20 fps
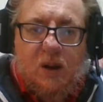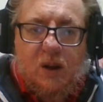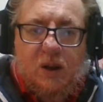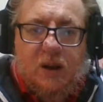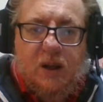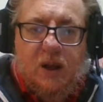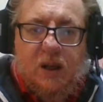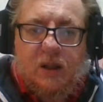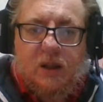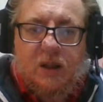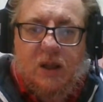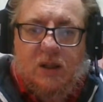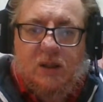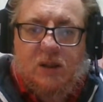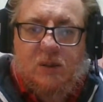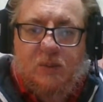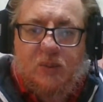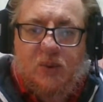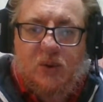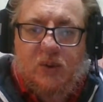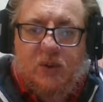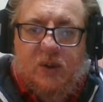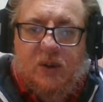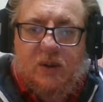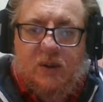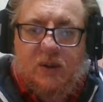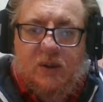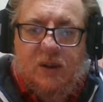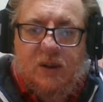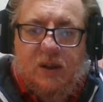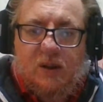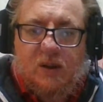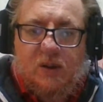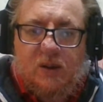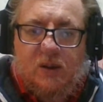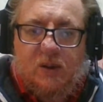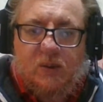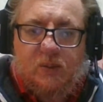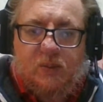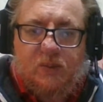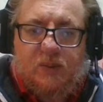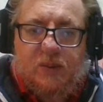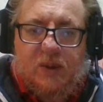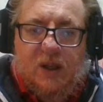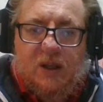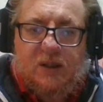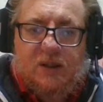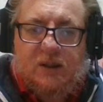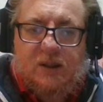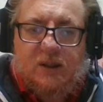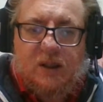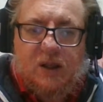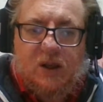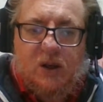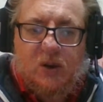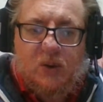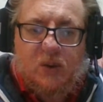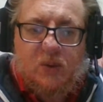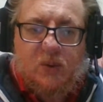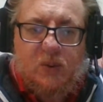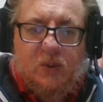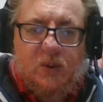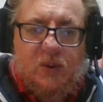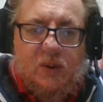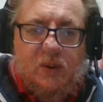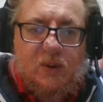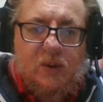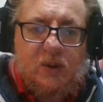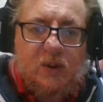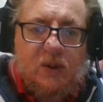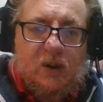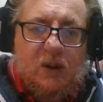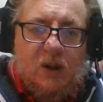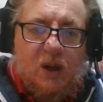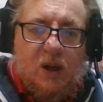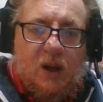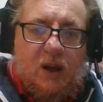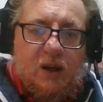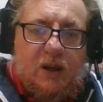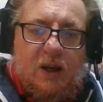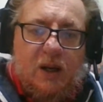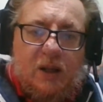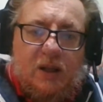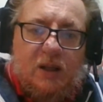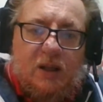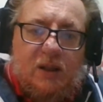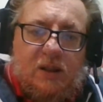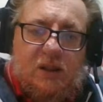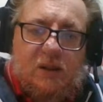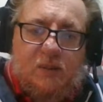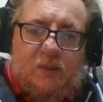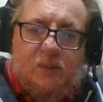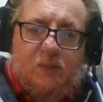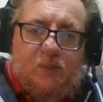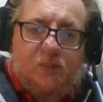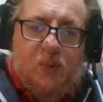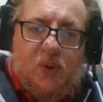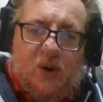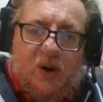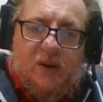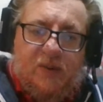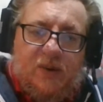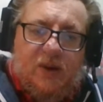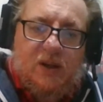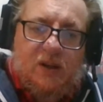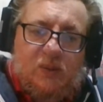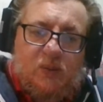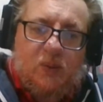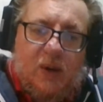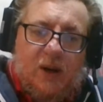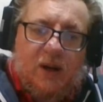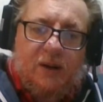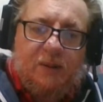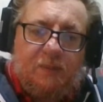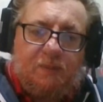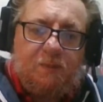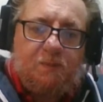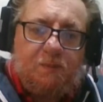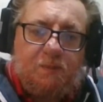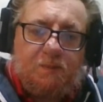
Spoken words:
Okay, there's the brook. Oh, that's the U. Okay, that's previous one.